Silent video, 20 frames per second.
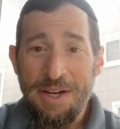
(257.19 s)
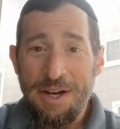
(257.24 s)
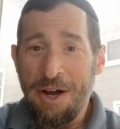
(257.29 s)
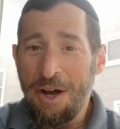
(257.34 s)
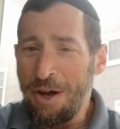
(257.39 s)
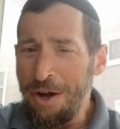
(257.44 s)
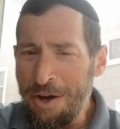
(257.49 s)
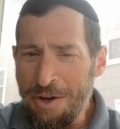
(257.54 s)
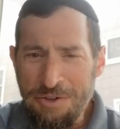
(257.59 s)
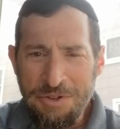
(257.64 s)

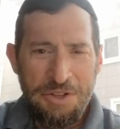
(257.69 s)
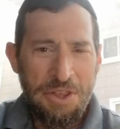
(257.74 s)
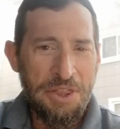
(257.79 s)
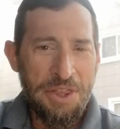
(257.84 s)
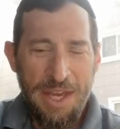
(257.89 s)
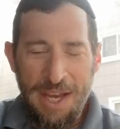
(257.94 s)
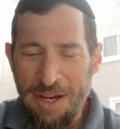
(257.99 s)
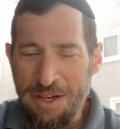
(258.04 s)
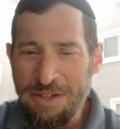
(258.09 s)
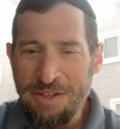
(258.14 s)
Hundreds of
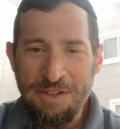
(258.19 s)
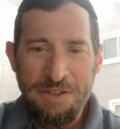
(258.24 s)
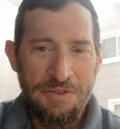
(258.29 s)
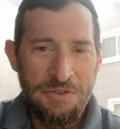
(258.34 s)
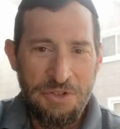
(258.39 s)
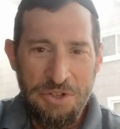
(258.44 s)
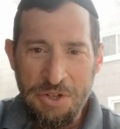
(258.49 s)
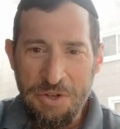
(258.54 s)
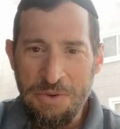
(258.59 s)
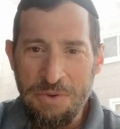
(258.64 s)
thousands
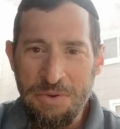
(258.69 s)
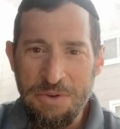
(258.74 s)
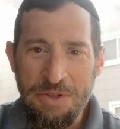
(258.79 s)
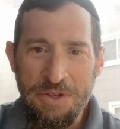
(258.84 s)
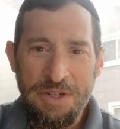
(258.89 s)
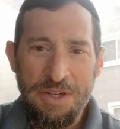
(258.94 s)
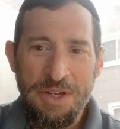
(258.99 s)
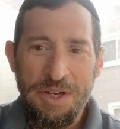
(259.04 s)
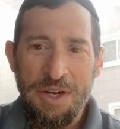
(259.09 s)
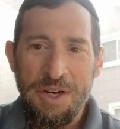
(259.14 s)
of
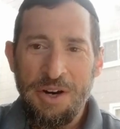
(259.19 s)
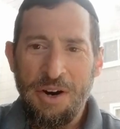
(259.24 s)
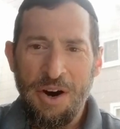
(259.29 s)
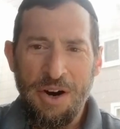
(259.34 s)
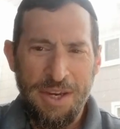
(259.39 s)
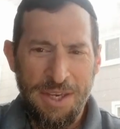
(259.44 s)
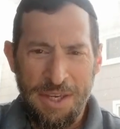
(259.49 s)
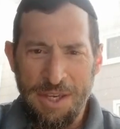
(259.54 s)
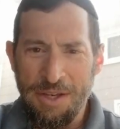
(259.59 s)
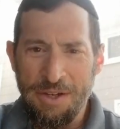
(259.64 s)
Jews
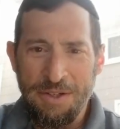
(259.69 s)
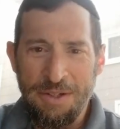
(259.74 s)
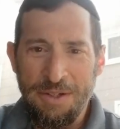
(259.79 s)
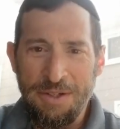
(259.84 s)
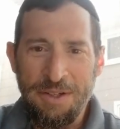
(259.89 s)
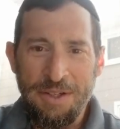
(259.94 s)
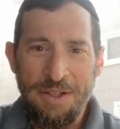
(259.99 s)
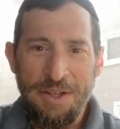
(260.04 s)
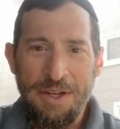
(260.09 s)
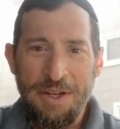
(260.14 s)
are
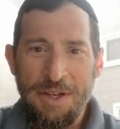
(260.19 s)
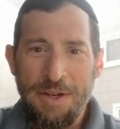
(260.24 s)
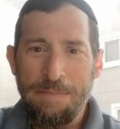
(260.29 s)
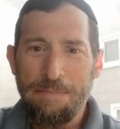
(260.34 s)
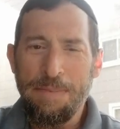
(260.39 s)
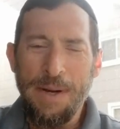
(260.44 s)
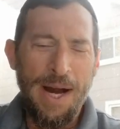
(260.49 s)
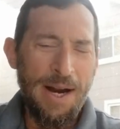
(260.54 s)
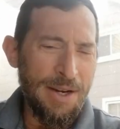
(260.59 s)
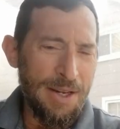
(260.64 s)
killed.
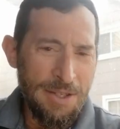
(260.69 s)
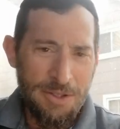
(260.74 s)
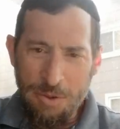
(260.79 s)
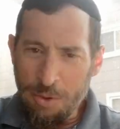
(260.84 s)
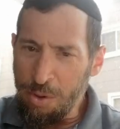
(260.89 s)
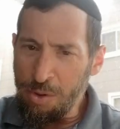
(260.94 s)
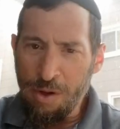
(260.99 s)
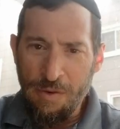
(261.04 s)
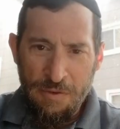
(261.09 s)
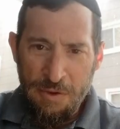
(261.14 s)
Bodies are
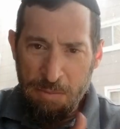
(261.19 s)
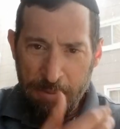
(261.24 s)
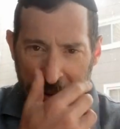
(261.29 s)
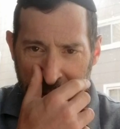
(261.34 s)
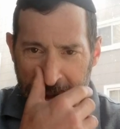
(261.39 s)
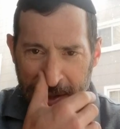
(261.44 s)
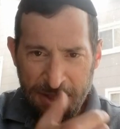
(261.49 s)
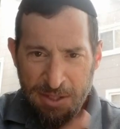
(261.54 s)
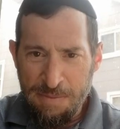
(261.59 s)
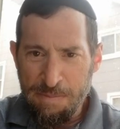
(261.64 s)
all over the
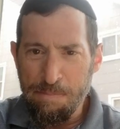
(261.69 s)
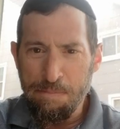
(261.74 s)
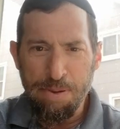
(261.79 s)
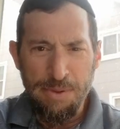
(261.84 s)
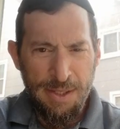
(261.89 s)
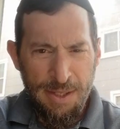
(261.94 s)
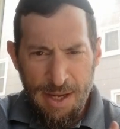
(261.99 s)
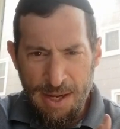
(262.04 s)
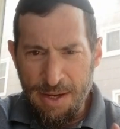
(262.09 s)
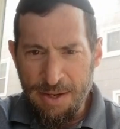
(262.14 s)
place.
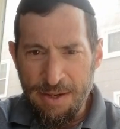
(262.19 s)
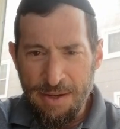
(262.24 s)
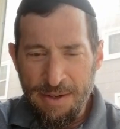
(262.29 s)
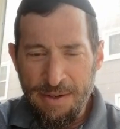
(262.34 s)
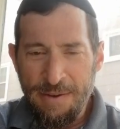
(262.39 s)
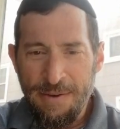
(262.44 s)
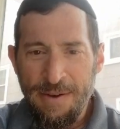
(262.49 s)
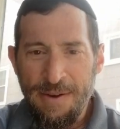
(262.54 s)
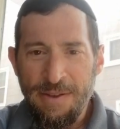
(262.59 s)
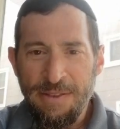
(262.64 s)

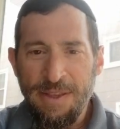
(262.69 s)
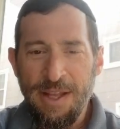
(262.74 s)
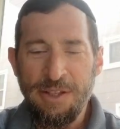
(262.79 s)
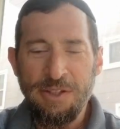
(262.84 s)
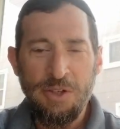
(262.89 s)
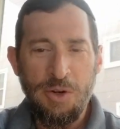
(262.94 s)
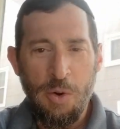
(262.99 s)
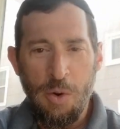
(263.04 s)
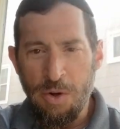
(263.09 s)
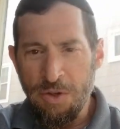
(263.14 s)
Blood
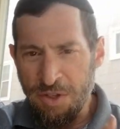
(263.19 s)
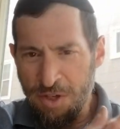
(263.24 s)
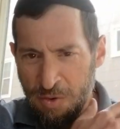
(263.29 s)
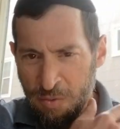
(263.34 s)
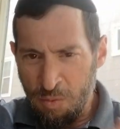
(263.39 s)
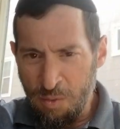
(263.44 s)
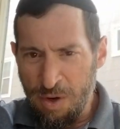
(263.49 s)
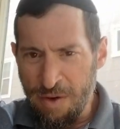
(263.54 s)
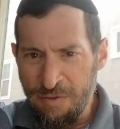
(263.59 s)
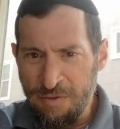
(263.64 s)
that's causing a
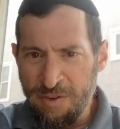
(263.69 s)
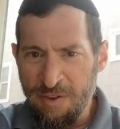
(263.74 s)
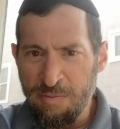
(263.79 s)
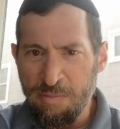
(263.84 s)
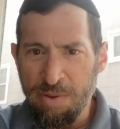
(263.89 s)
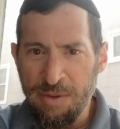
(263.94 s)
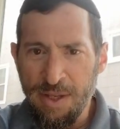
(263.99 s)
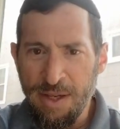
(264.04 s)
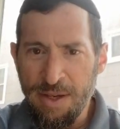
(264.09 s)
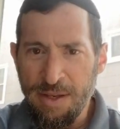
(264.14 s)
river
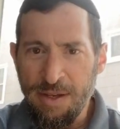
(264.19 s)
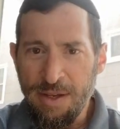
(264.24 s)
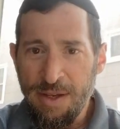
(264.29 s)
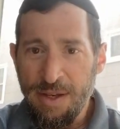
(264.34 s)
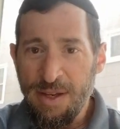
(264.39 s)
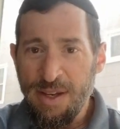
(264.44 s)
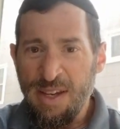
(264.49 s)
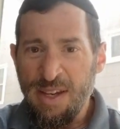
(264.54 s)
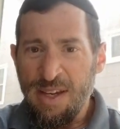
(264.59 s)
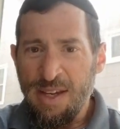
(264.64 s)
of blood.
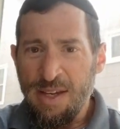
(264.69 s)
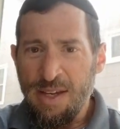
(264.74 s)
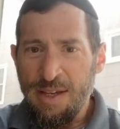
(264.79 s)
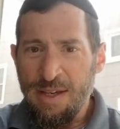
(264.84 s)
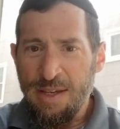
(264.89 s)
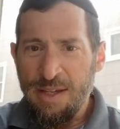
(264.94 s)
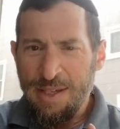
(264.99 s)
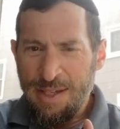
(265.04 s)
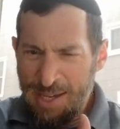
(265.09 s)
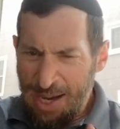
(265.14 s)

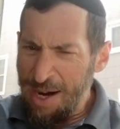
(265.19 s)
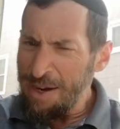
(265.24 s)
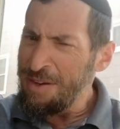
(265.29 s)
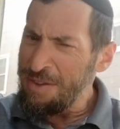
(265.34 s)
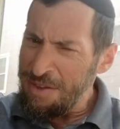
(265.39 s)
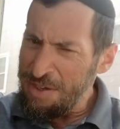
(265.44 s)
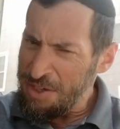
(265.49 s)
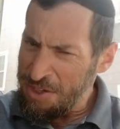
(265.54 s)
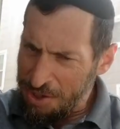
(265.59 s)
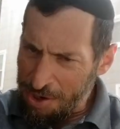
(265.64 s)
How
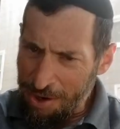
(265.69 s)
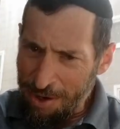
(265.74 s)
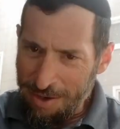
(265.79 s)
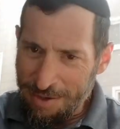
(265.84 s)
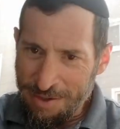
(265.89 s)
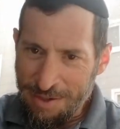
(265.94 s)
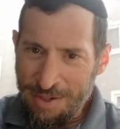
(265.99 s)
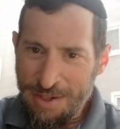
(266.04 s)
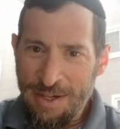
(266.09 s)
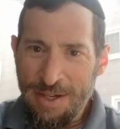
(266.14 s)
did this
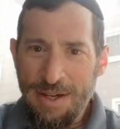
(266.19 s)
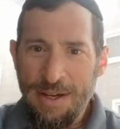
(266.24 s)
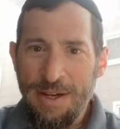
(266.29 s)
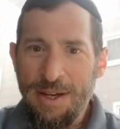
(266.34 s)
start?